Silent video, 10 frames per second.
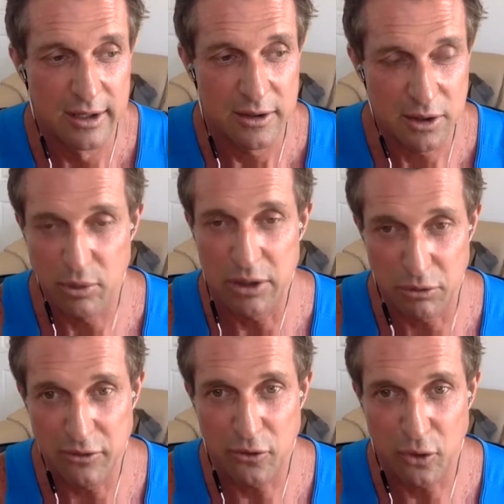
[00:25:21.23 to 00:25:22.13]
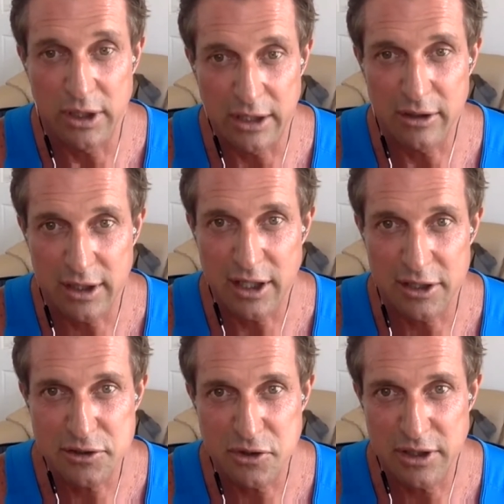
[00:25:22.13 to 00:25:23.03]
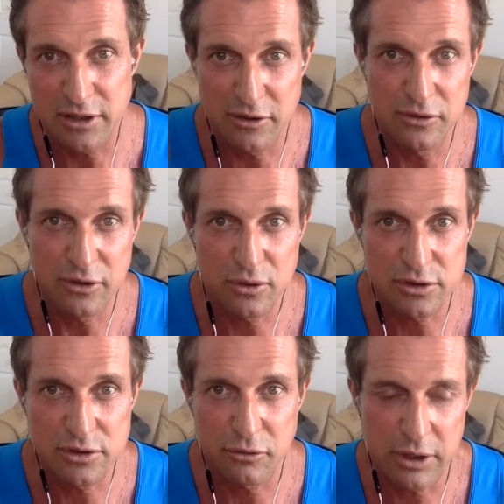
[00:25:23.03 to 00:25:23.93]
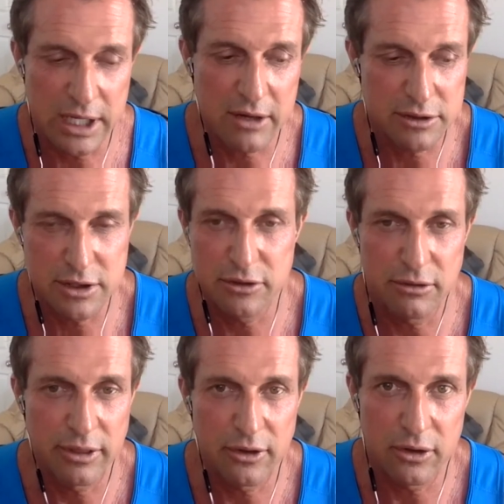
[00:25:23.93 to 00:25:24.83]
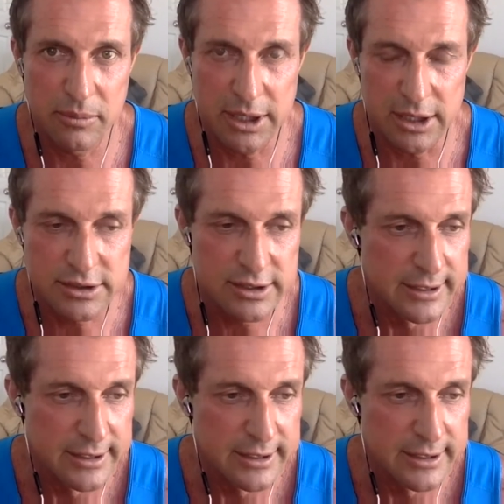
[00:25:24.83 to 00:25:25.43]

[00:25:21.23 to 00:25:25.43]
your brain would have ordinarily concentrated over the course of three hours i do it in 30 minutes